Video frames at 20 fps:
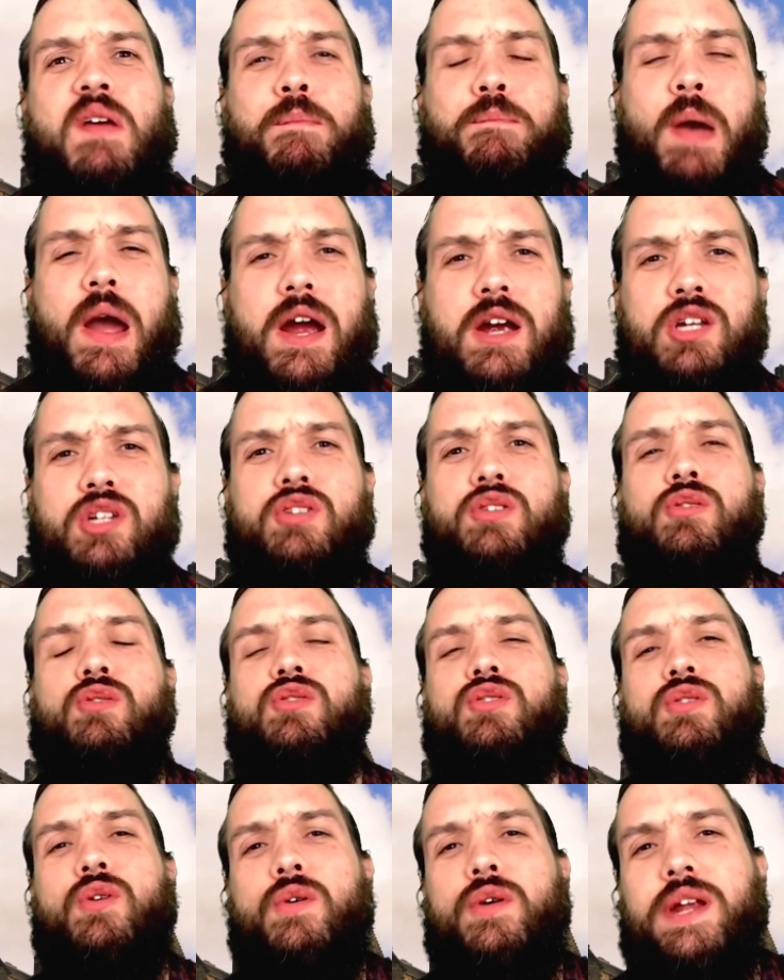personal
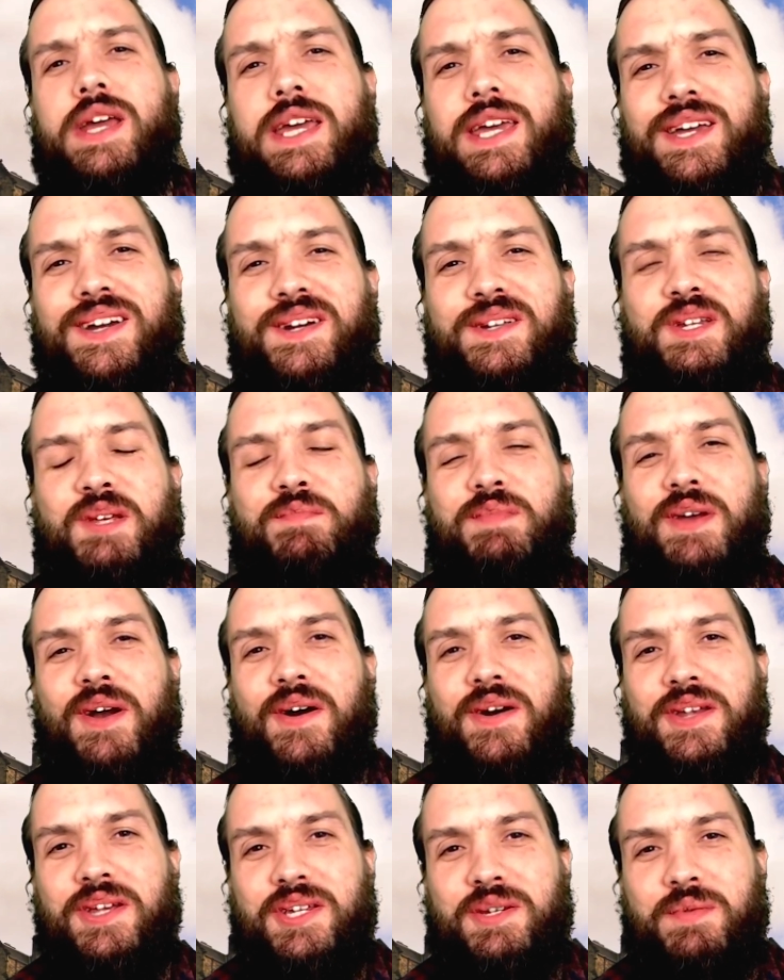story here, to be
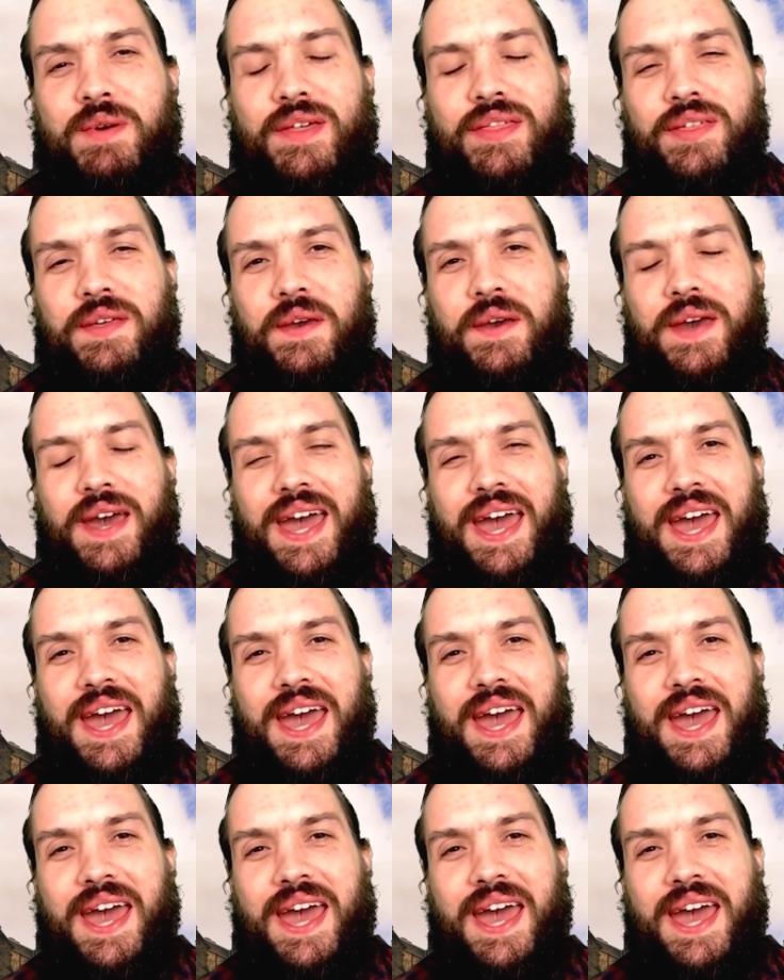honest with you.